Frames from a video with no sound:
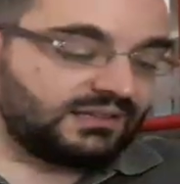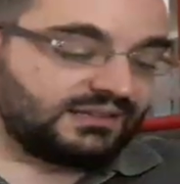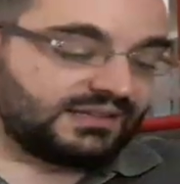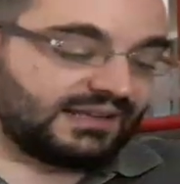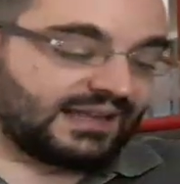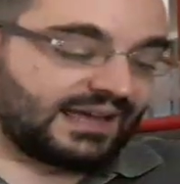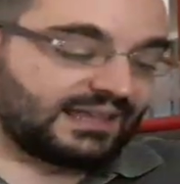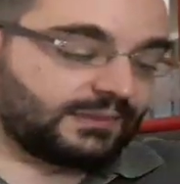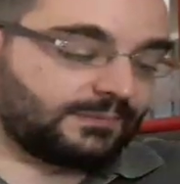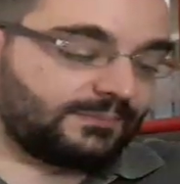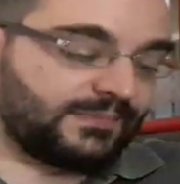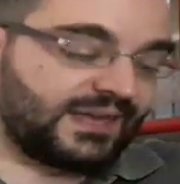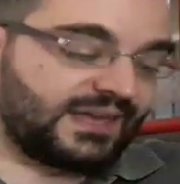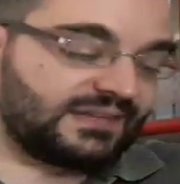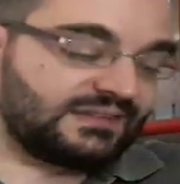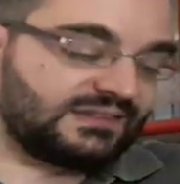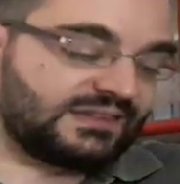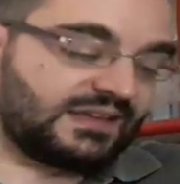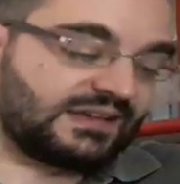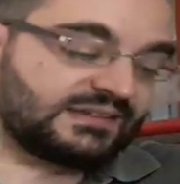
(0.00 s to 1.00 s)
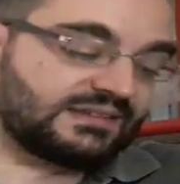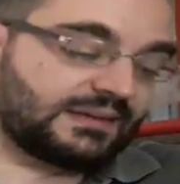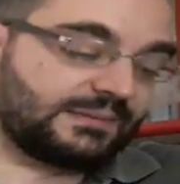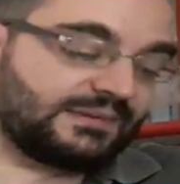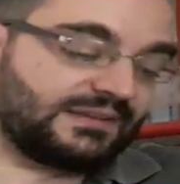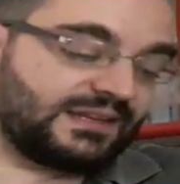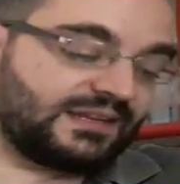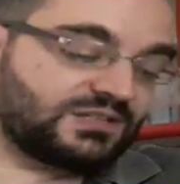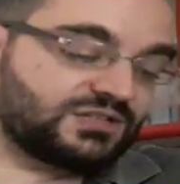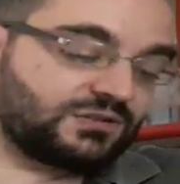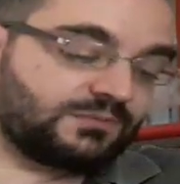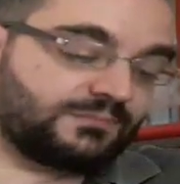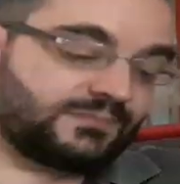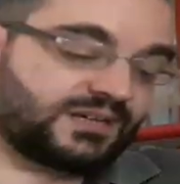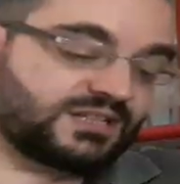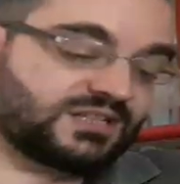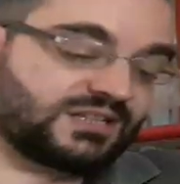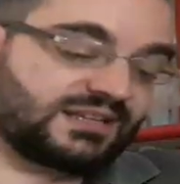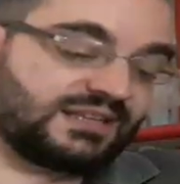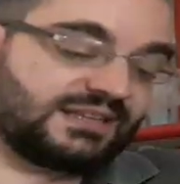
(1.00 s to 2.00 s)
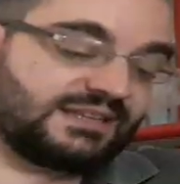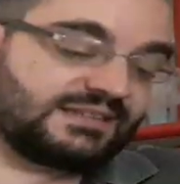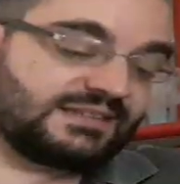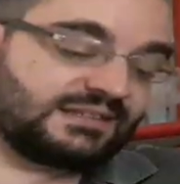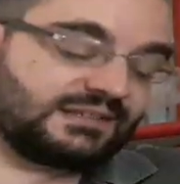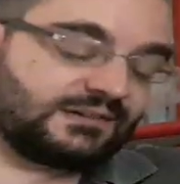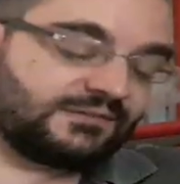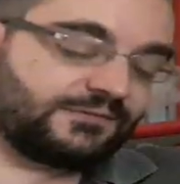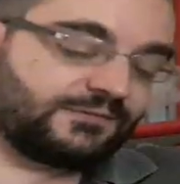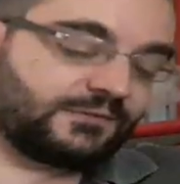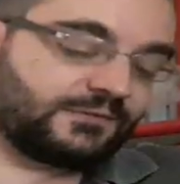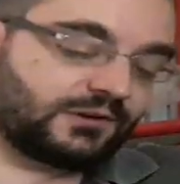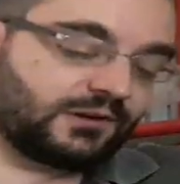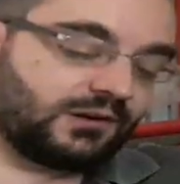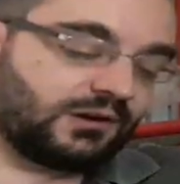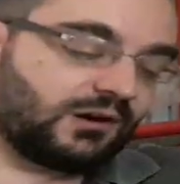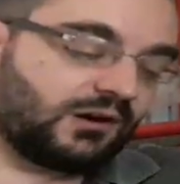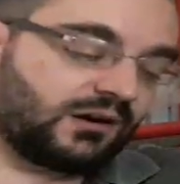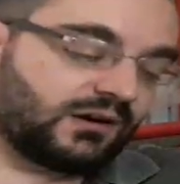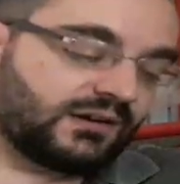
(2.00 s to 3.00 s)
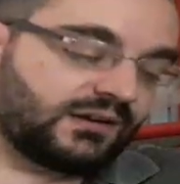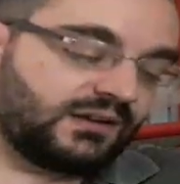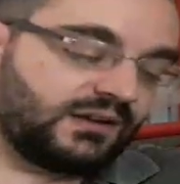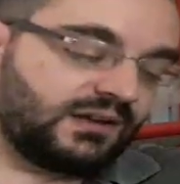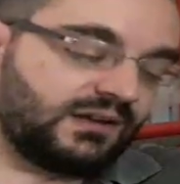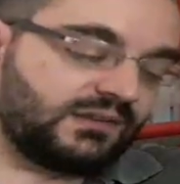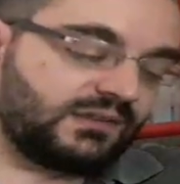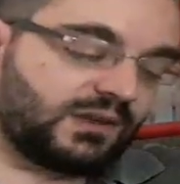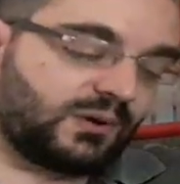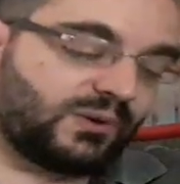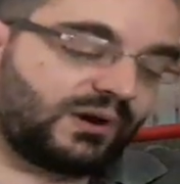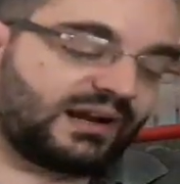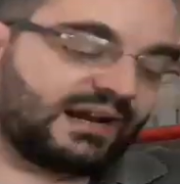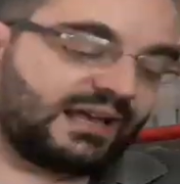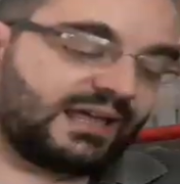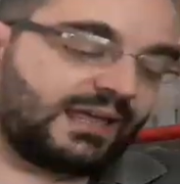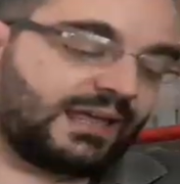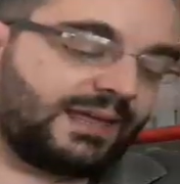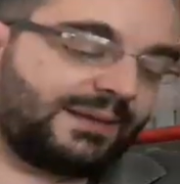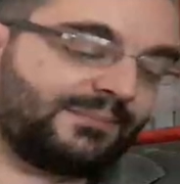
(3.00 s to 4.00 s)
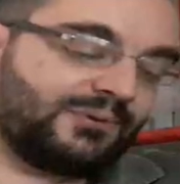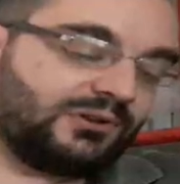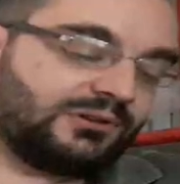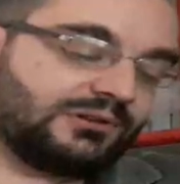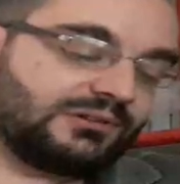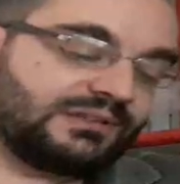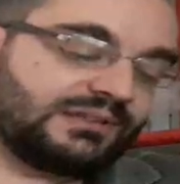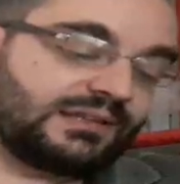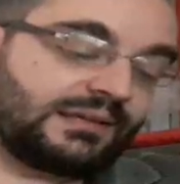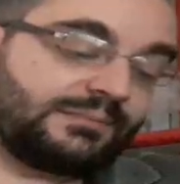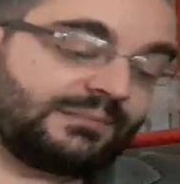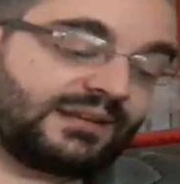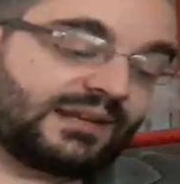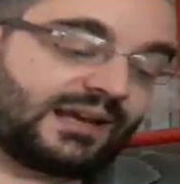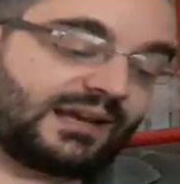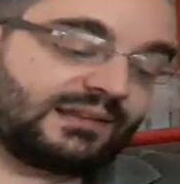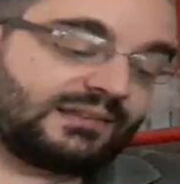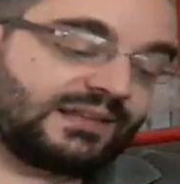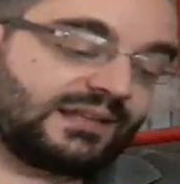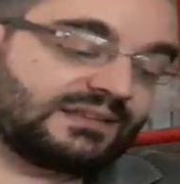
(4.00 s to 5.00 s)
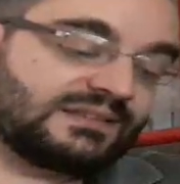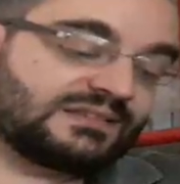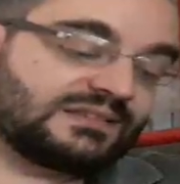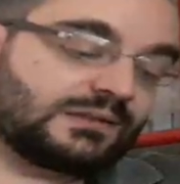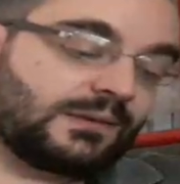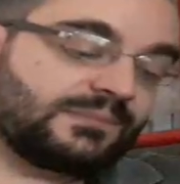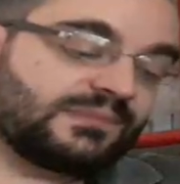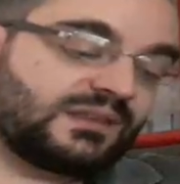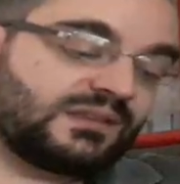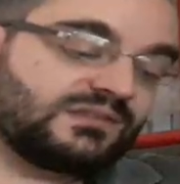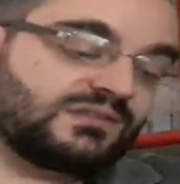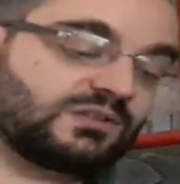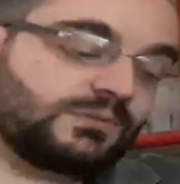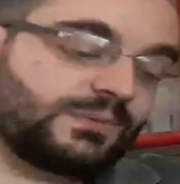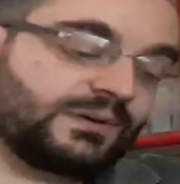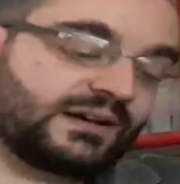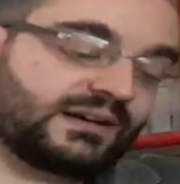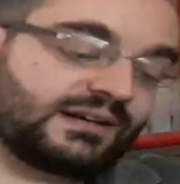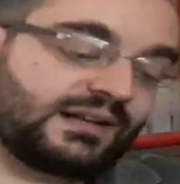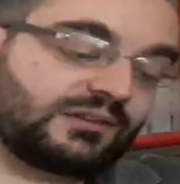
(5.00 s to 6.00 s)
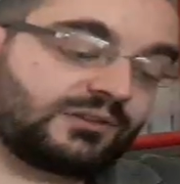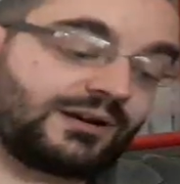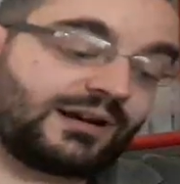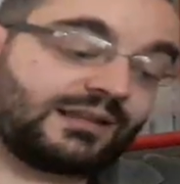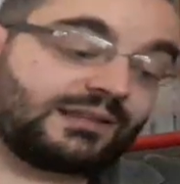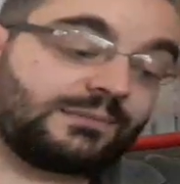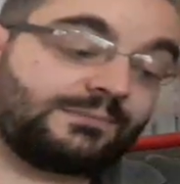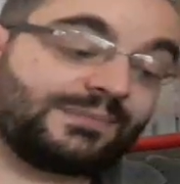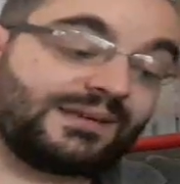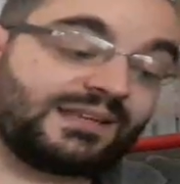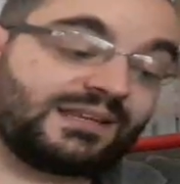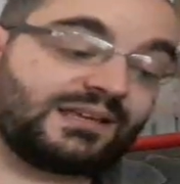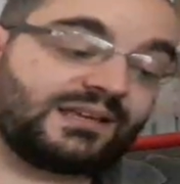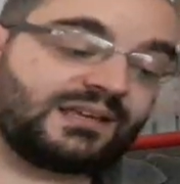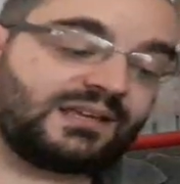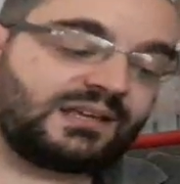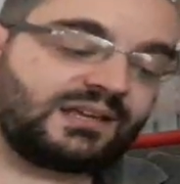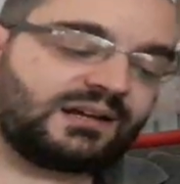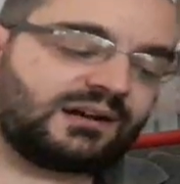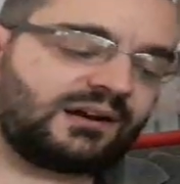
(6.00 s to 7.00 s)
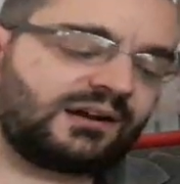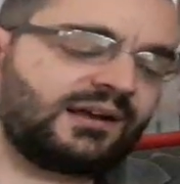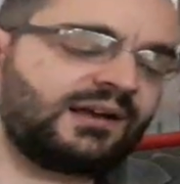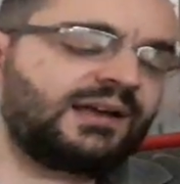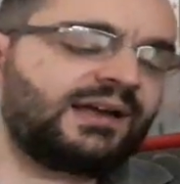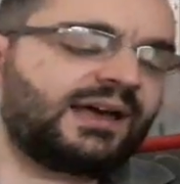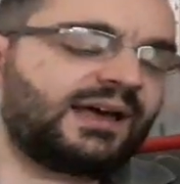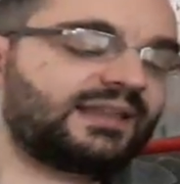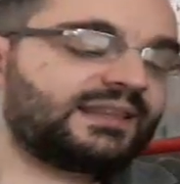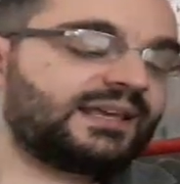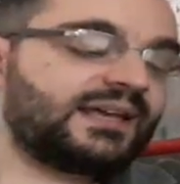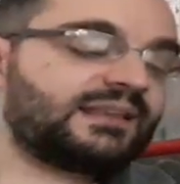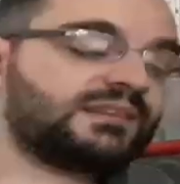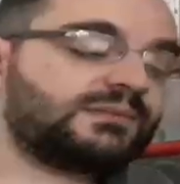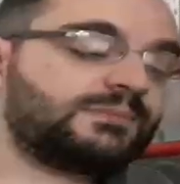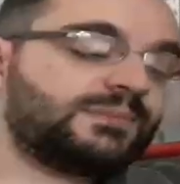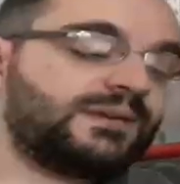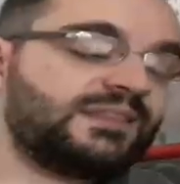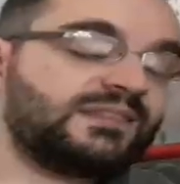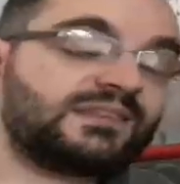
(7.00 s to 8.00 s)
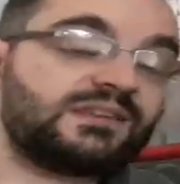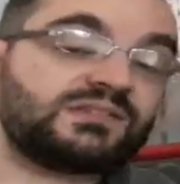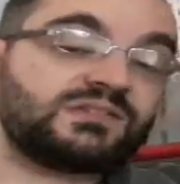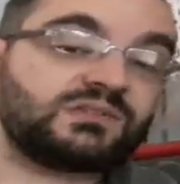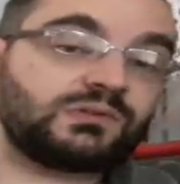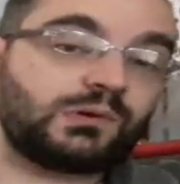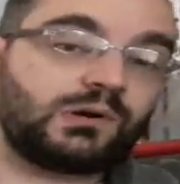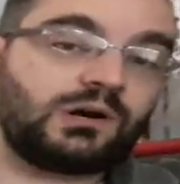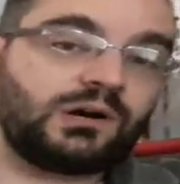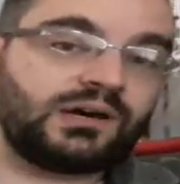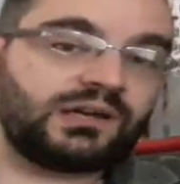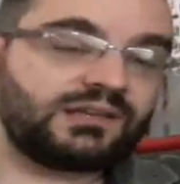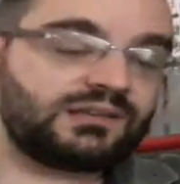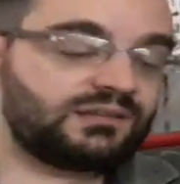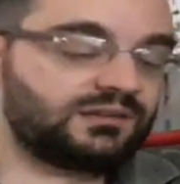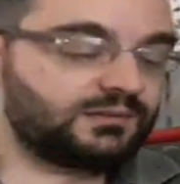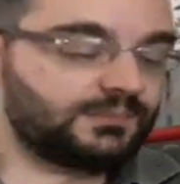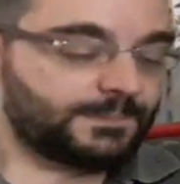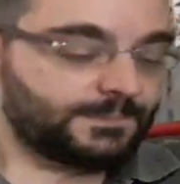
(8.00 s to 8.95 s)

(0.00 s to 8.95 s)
The light made the examination much easier for Gore. They were able to determine that something supernatural had been here and had been destroyed.